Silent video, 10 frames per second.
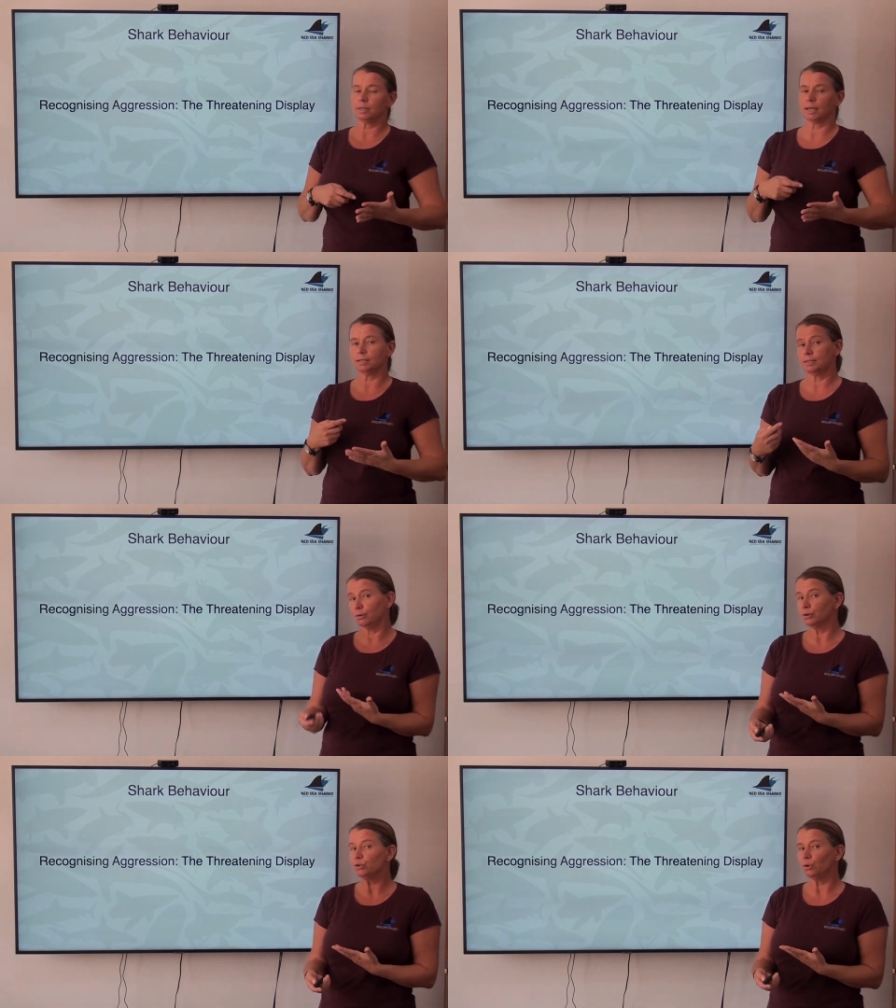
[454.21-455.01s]
They get
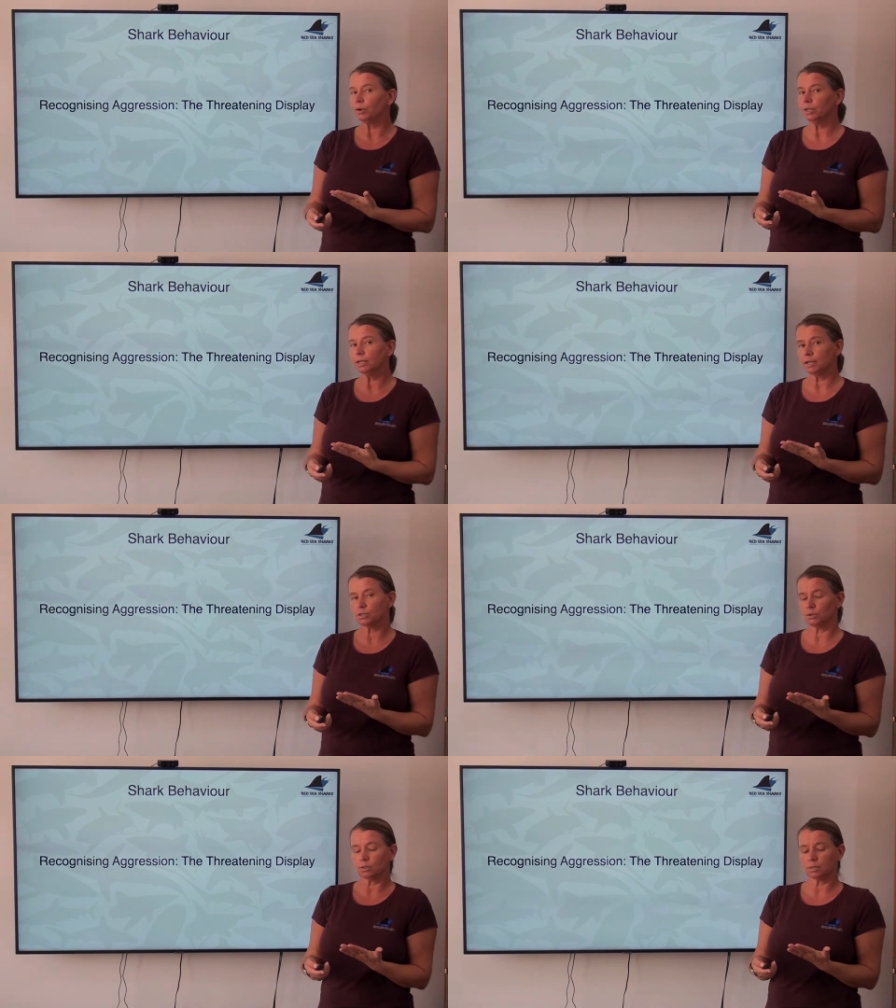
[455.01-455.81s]
territorial at
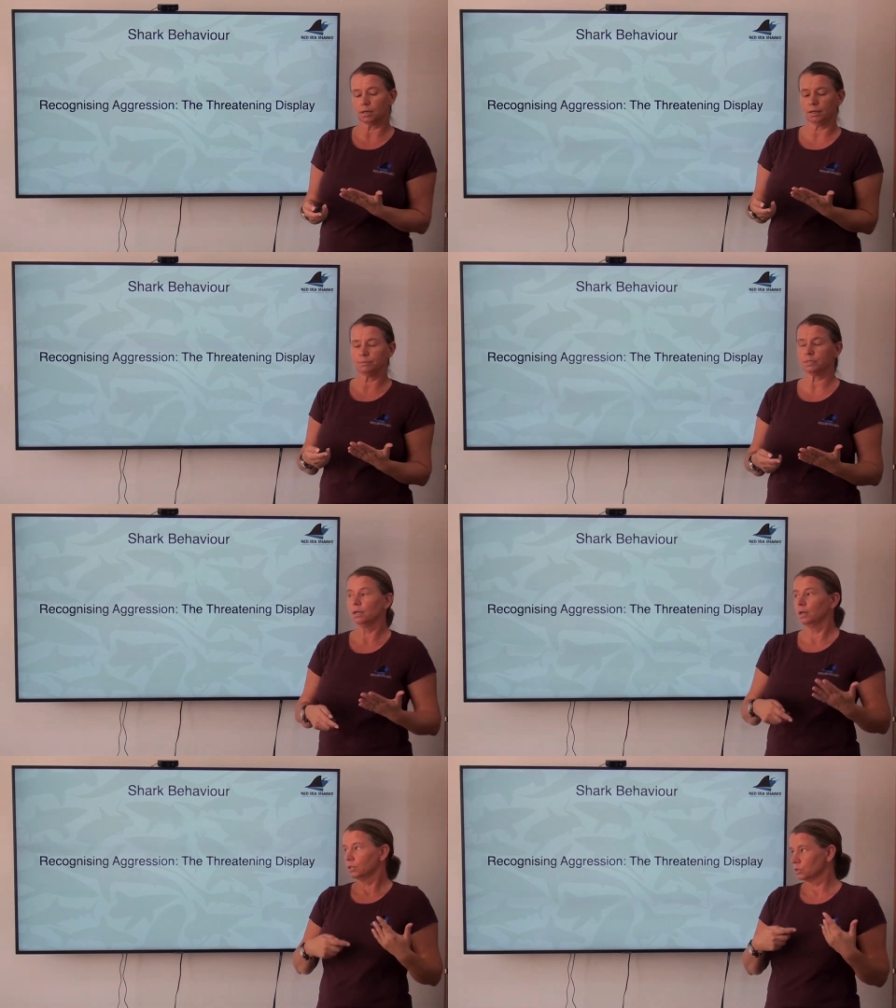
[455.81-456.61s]
certain times,
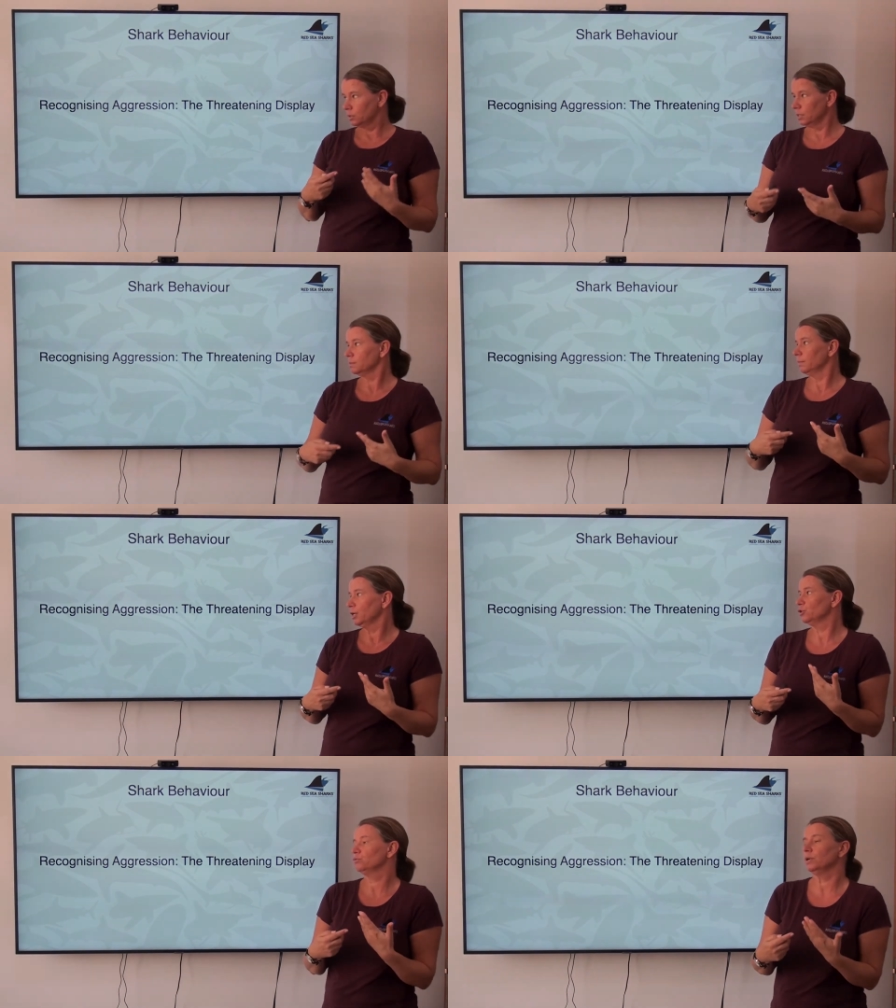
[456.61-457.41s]
so this
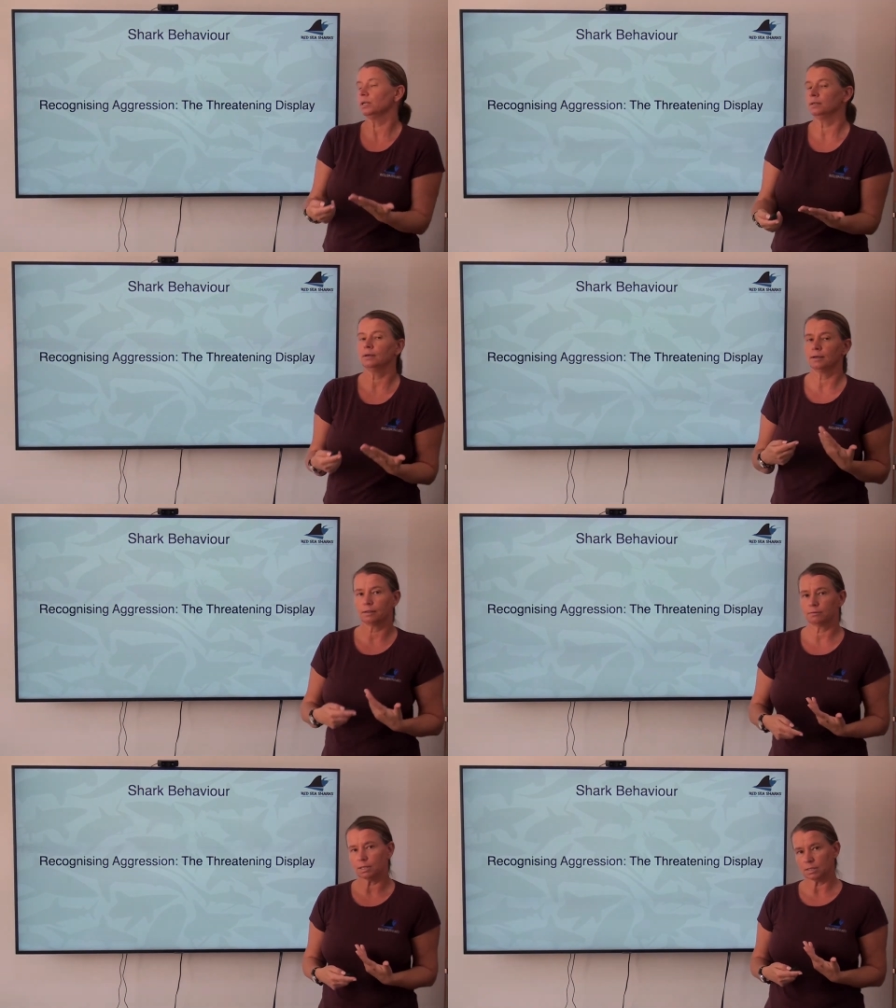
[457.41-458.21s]
might trigger a
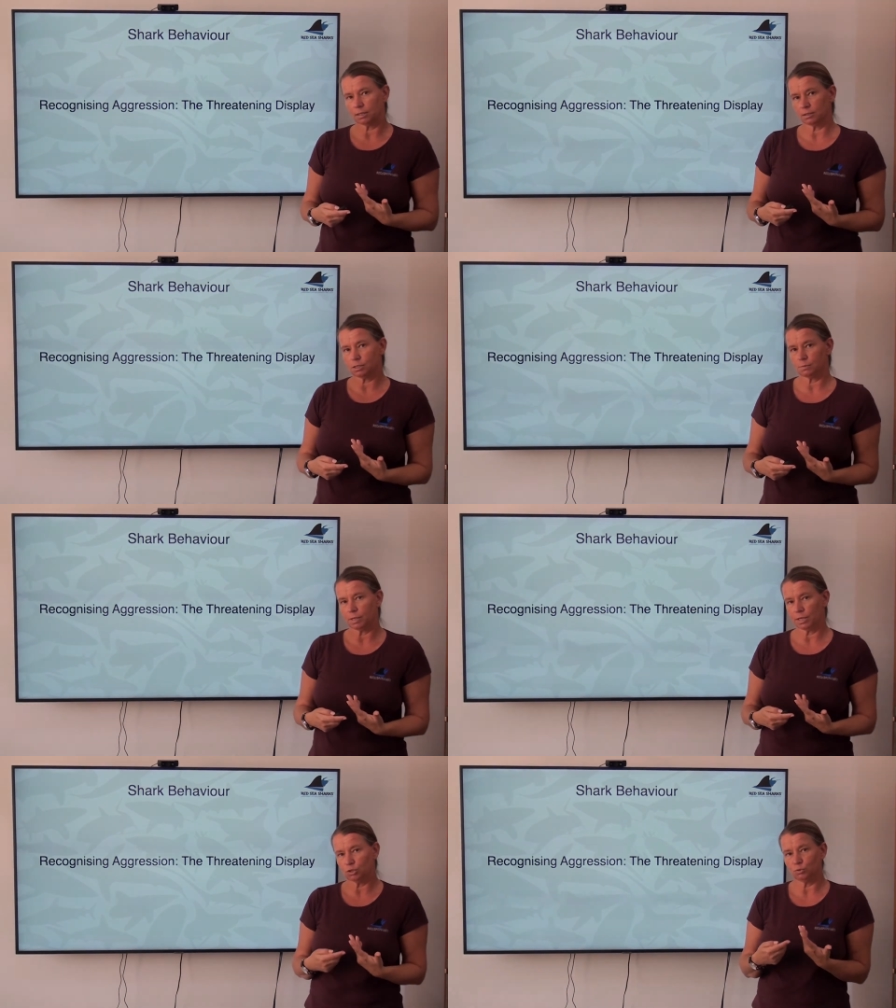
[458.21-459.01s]
threatening
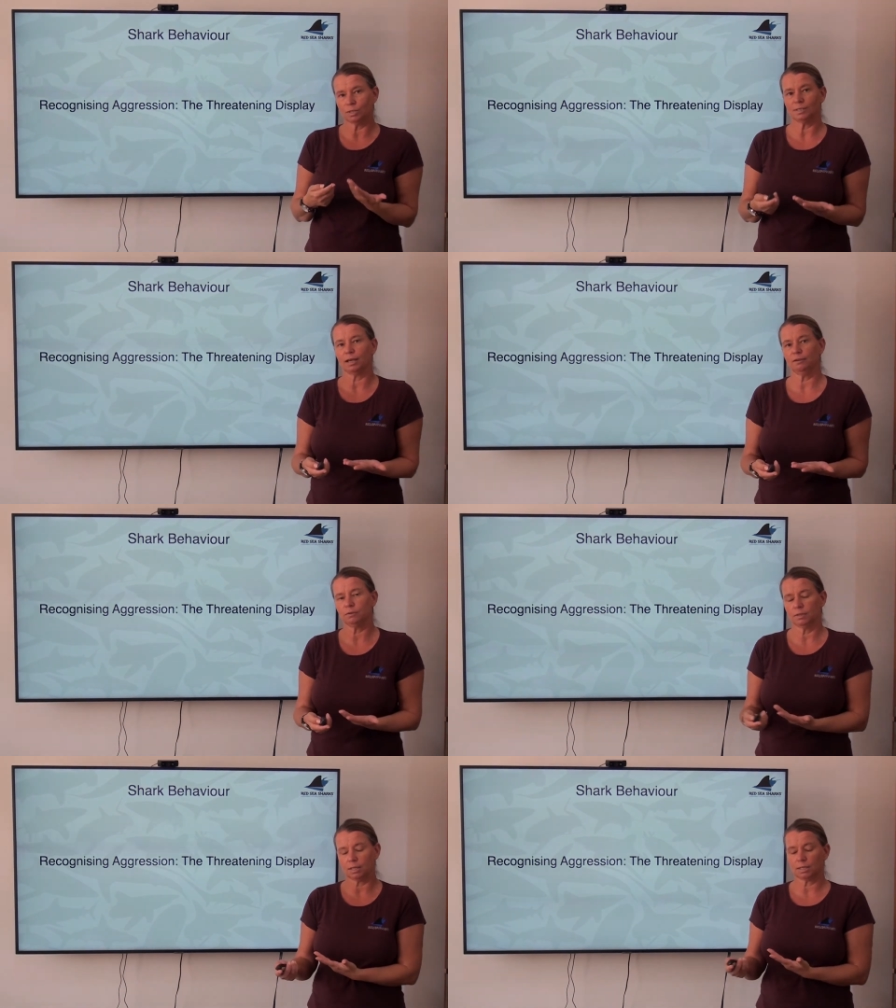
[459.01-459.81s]
display to a
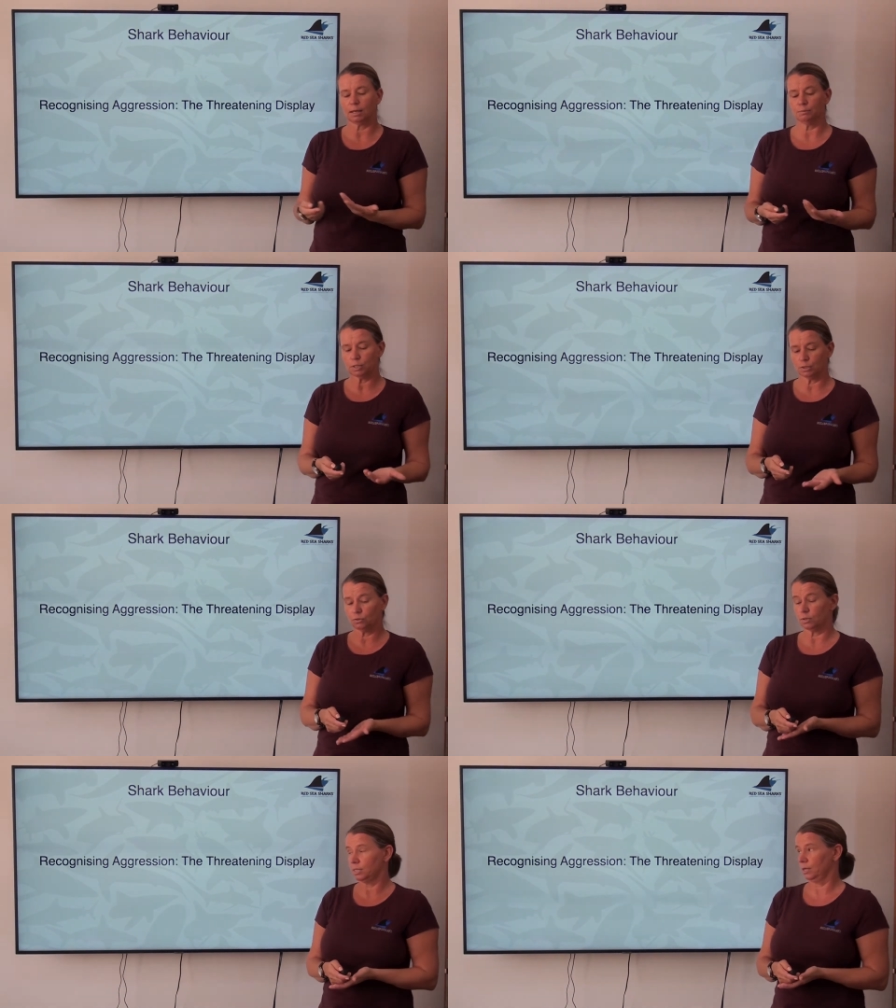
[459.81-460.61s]
diver that comes
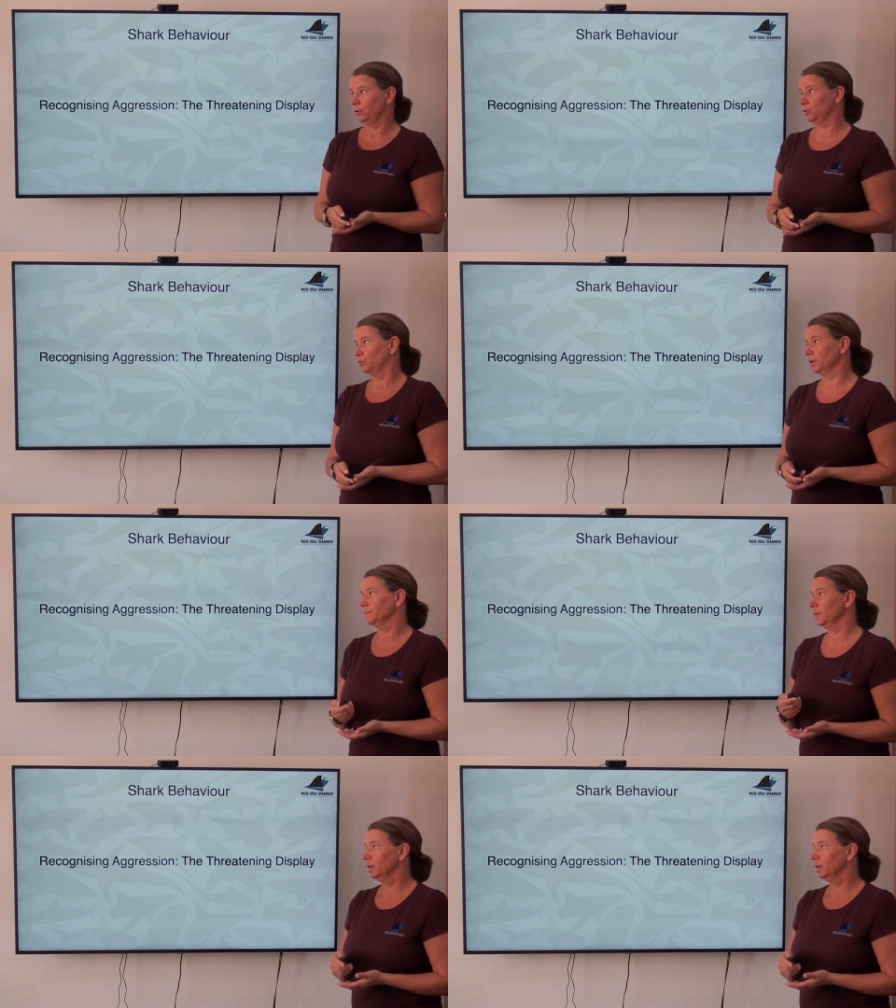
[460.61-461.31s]
into the territory.